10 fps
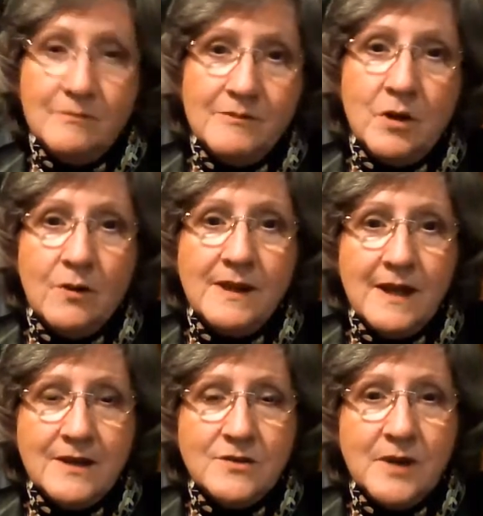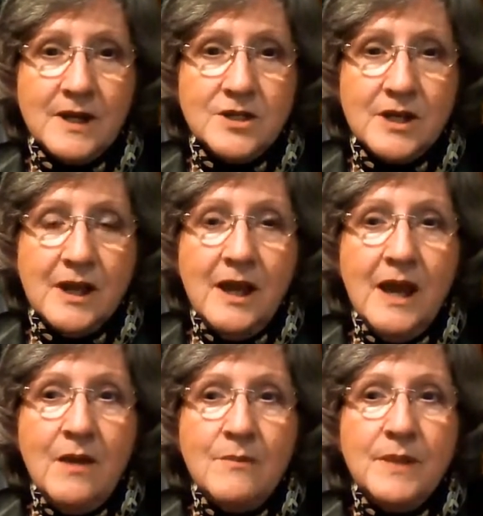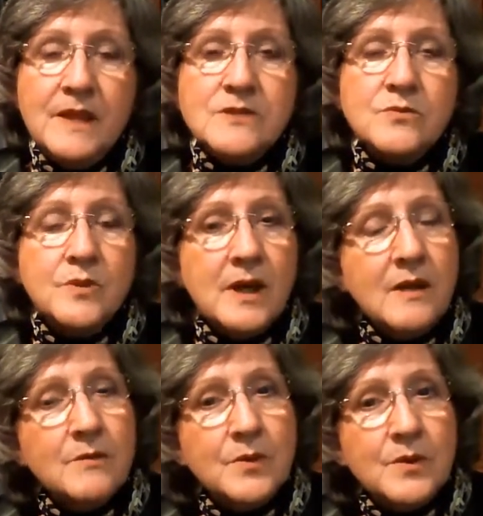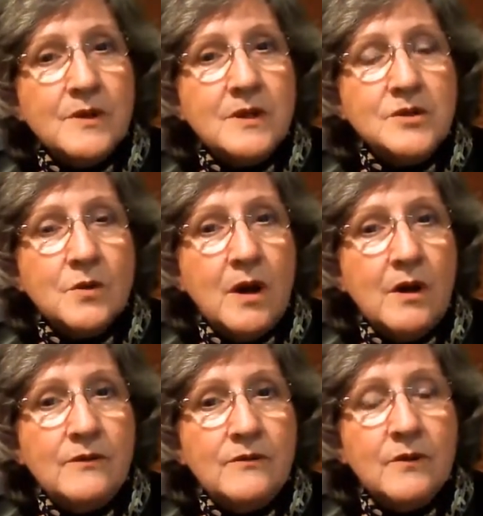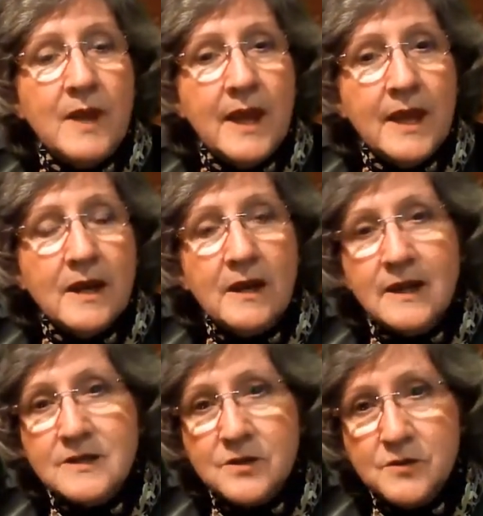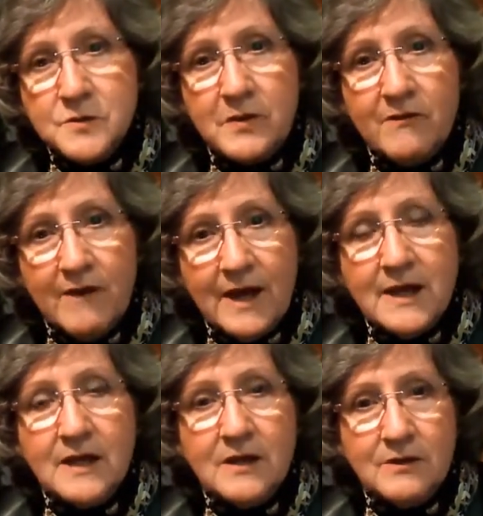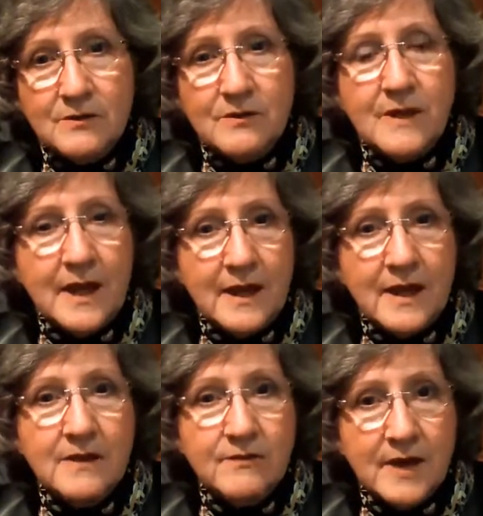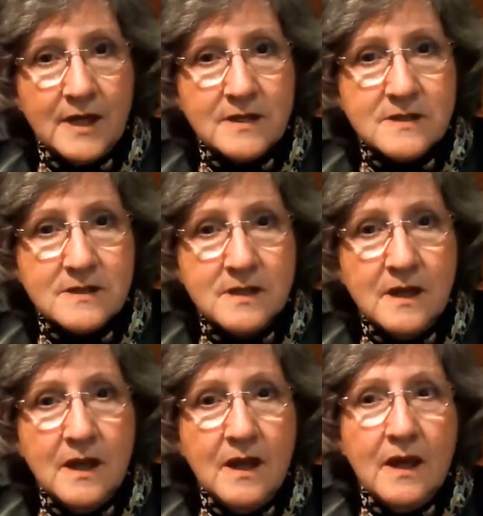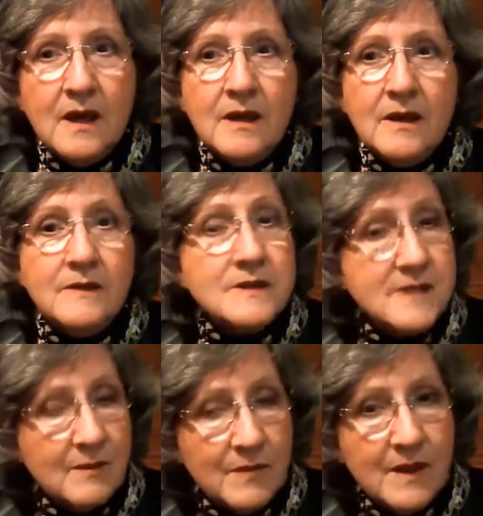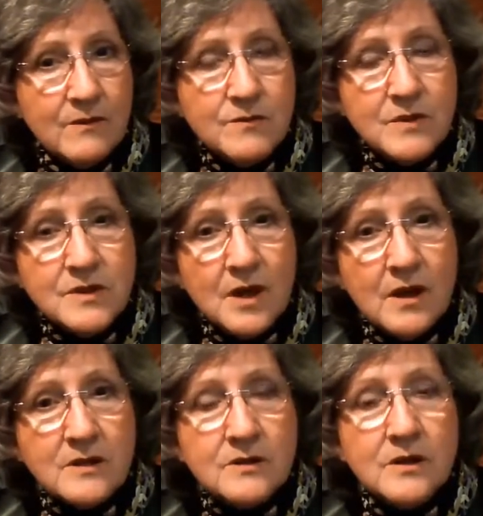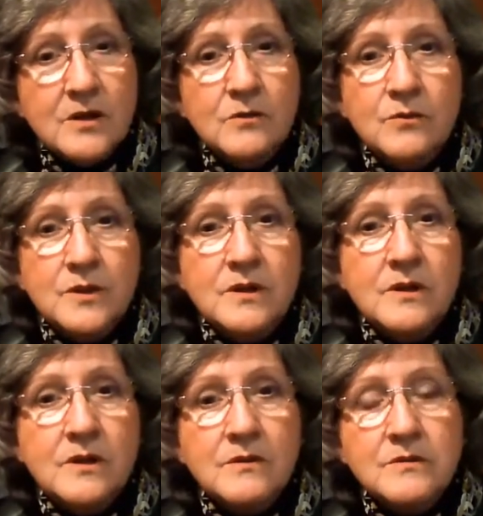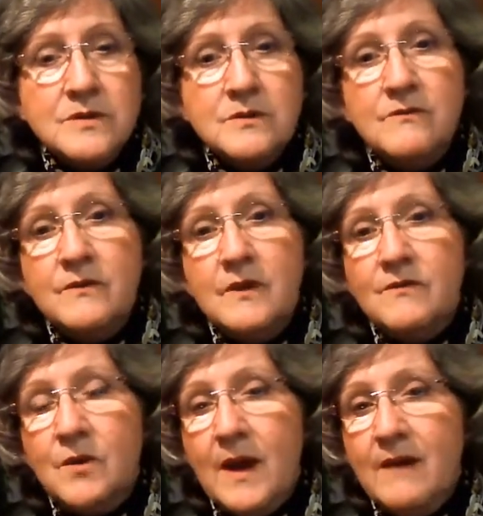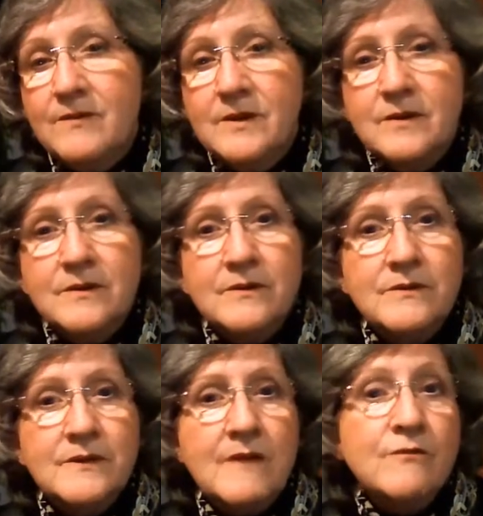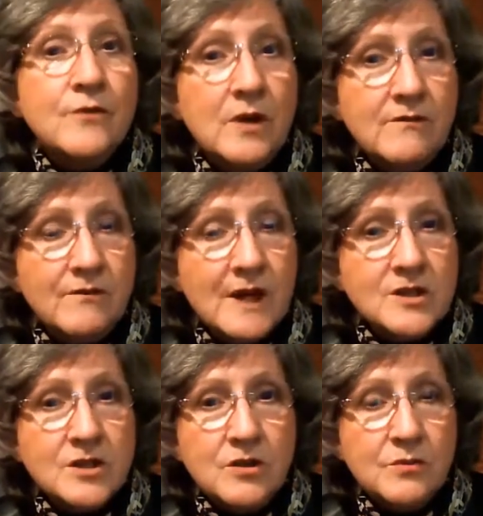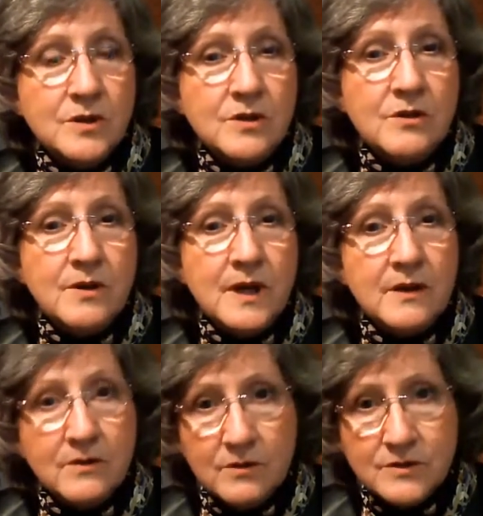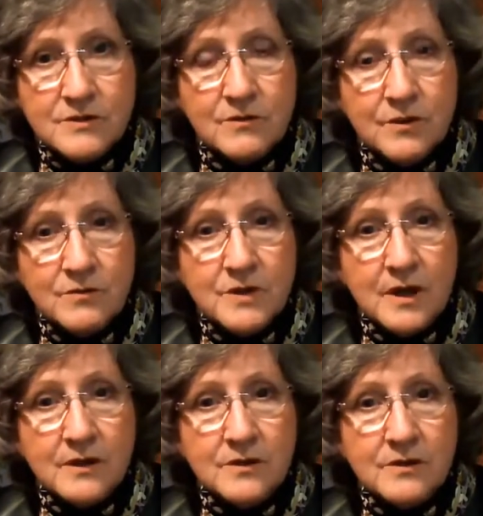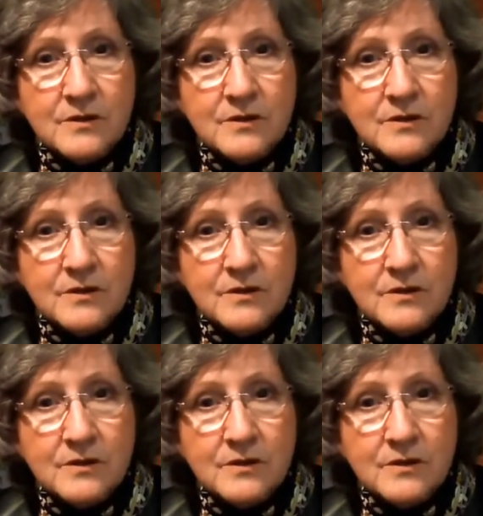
going that direction. But it's really important that you also analyze who's providing you that advice. The same thing with the doctor. You wouldn't go, if you have a, say, foot infection, you wouldn't go to ear, nose, and throat doctor.